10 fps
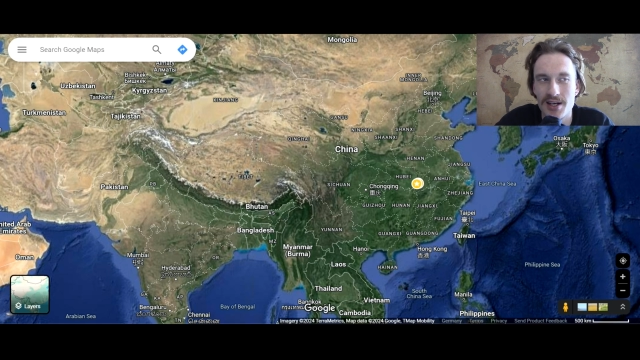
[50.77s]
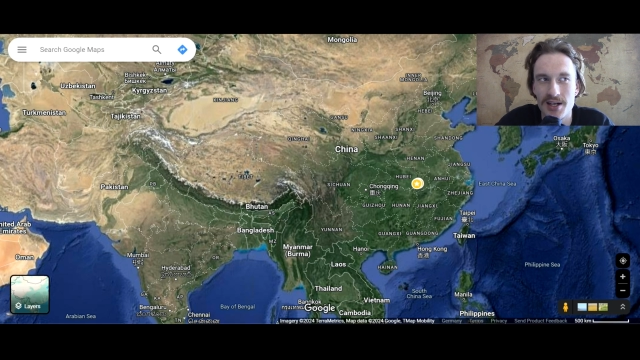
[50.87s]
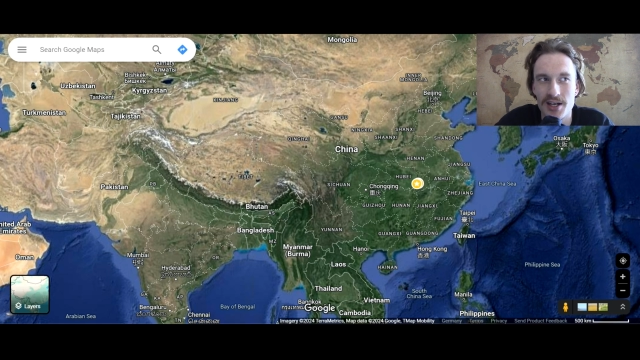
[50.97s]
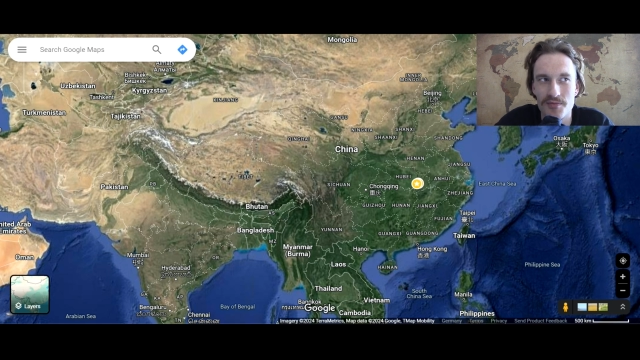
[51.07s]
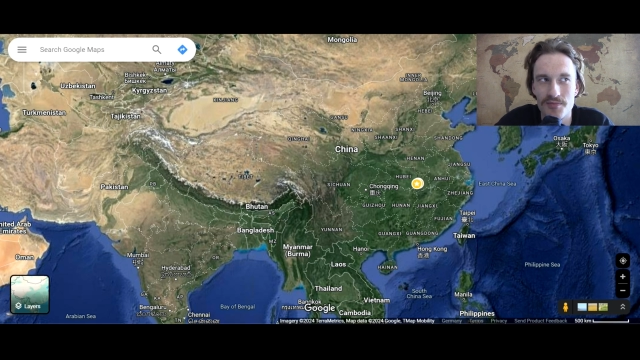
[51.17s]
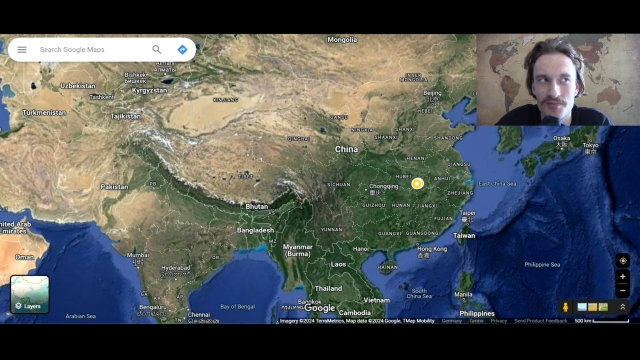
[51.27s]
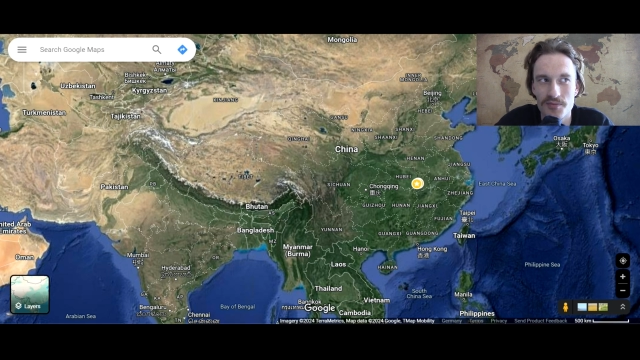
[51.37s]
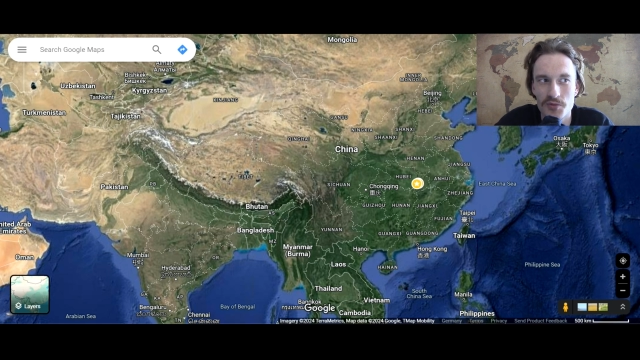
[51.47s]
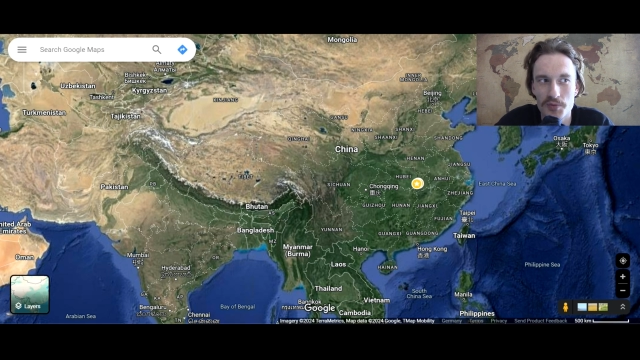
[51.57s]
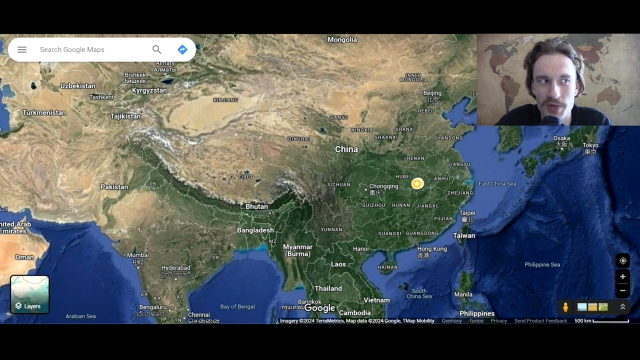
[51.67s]
um,
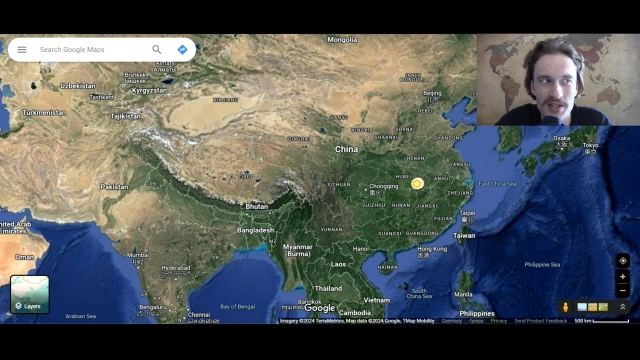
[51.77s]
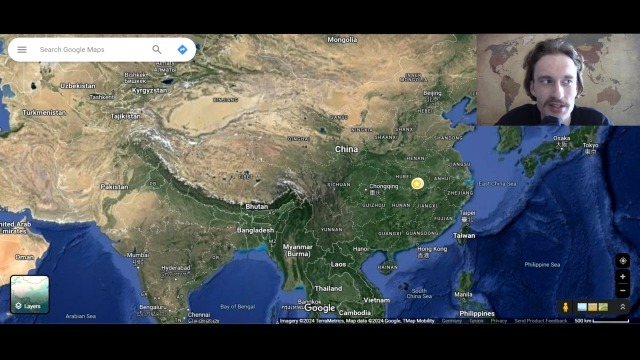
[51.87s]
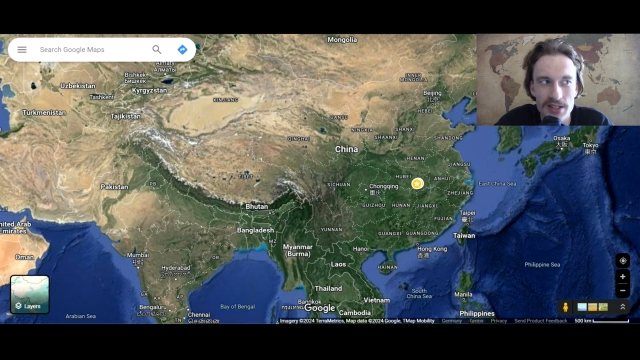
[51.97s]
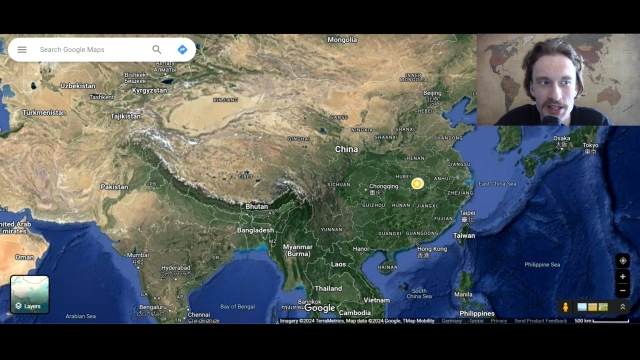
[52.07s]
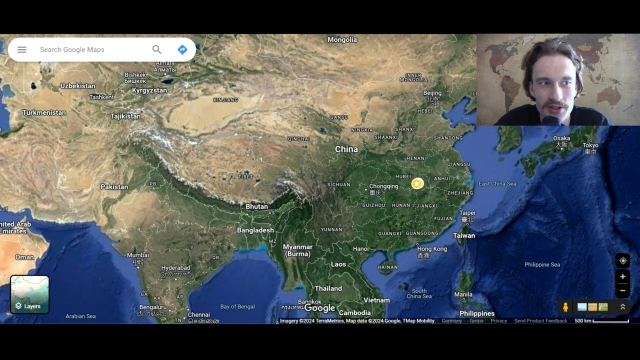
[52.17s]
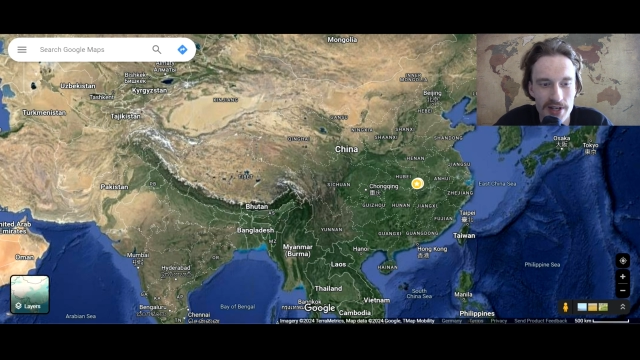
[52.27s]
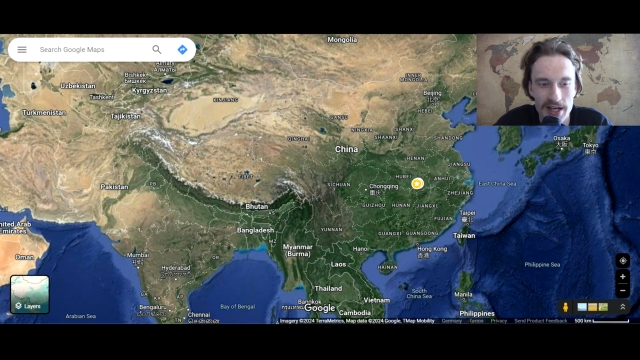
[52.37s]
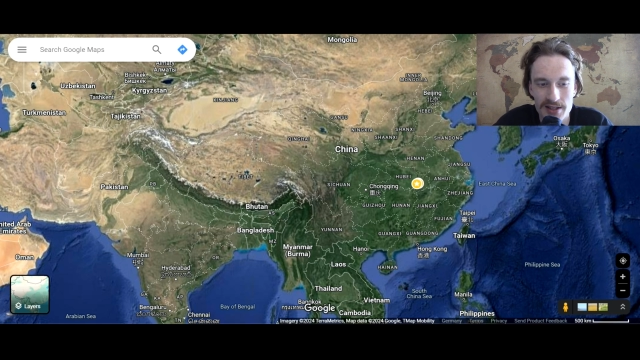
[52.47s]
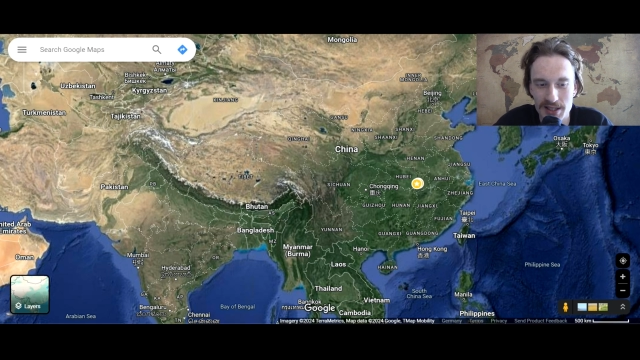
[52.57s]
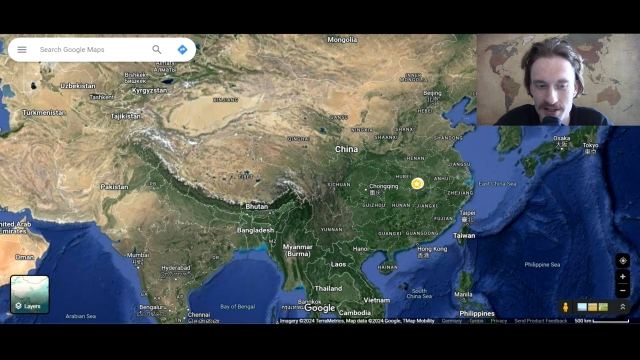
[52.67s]
basically
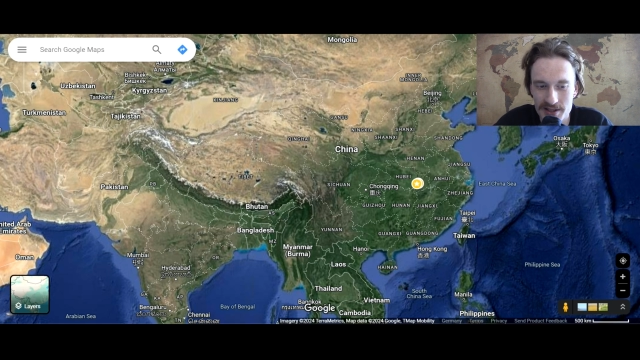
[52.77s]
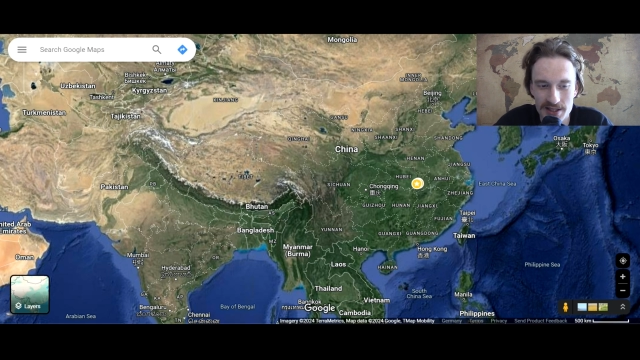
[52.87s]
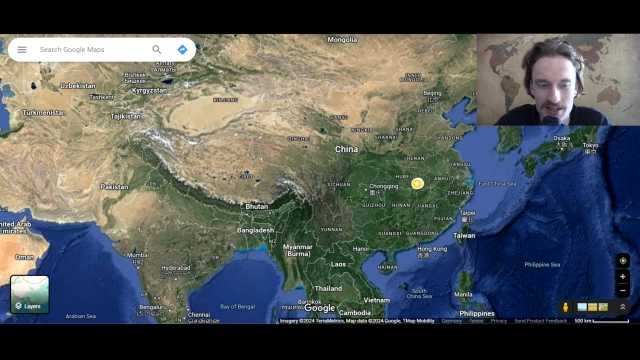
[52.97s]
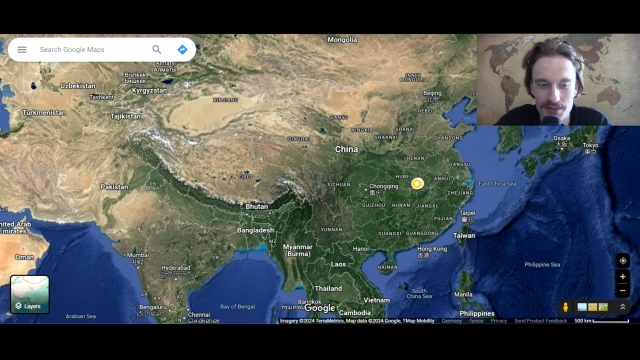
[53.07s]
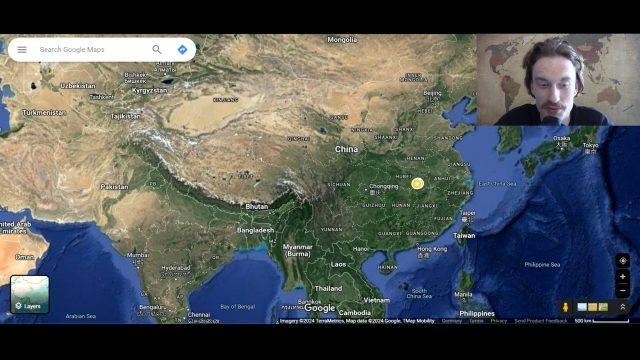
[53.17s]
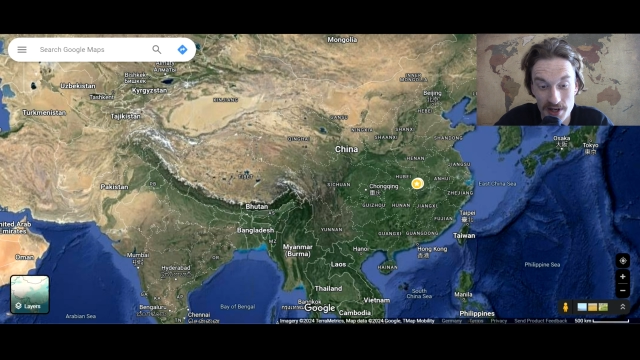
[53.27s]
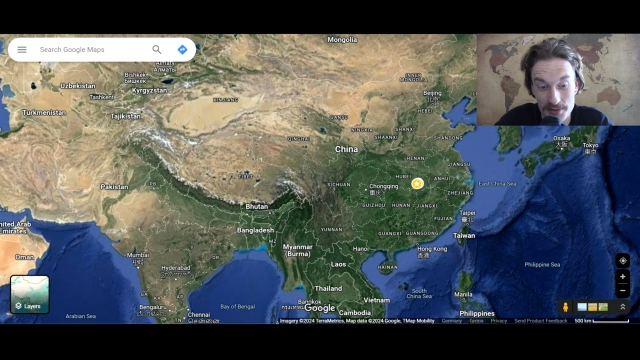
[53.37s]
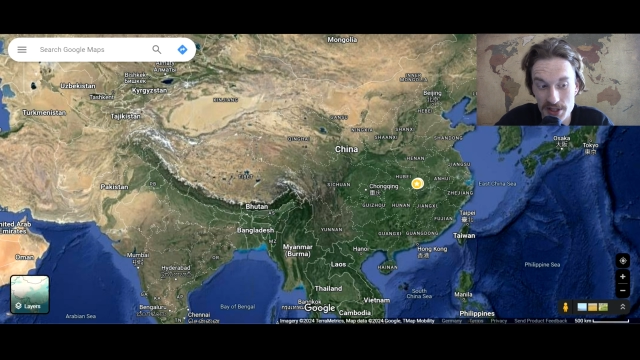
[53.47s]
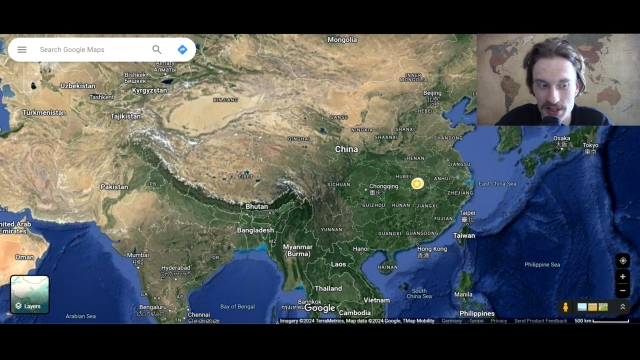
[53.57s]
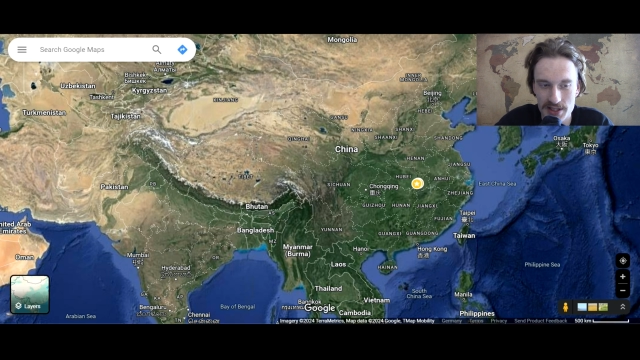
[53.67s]
connecting the city,
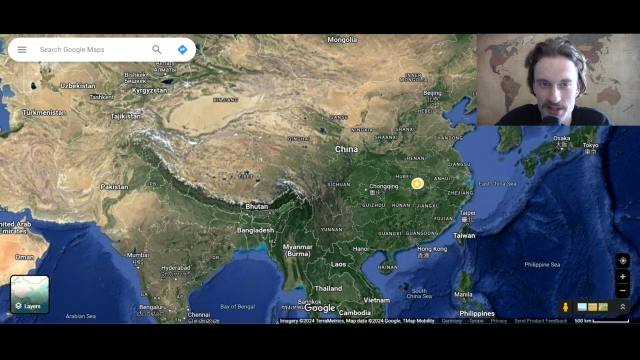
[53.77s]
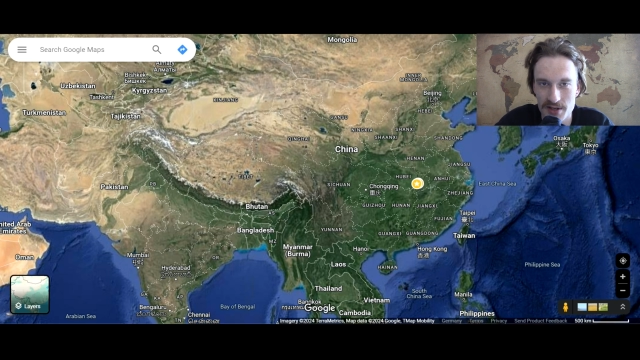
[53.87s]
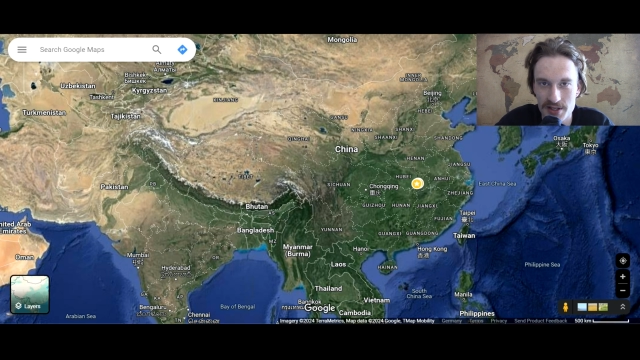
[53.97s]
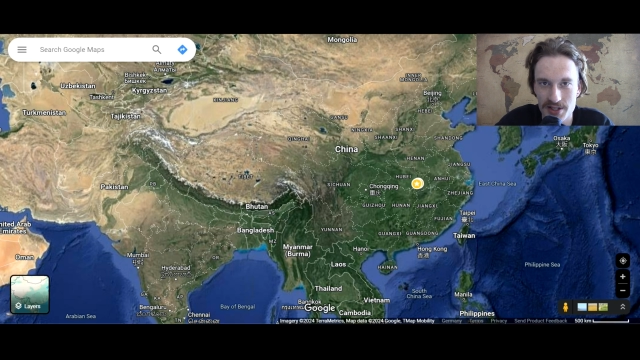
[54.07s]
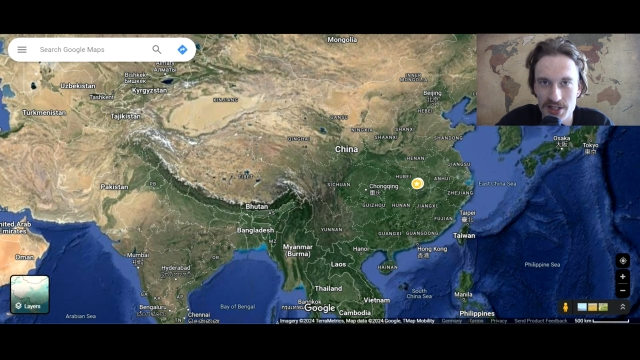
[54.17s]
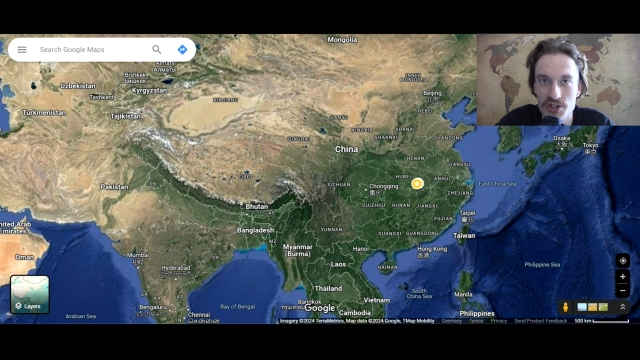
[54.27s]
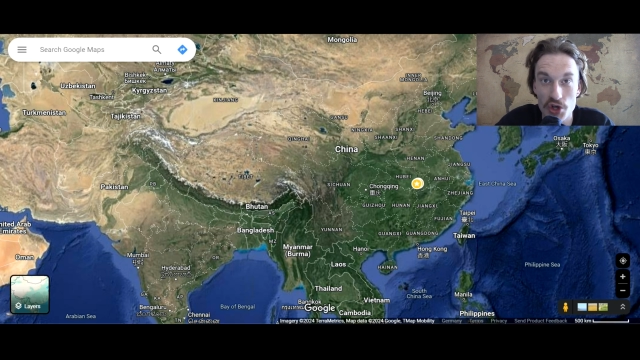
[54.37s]
perhaps its residents,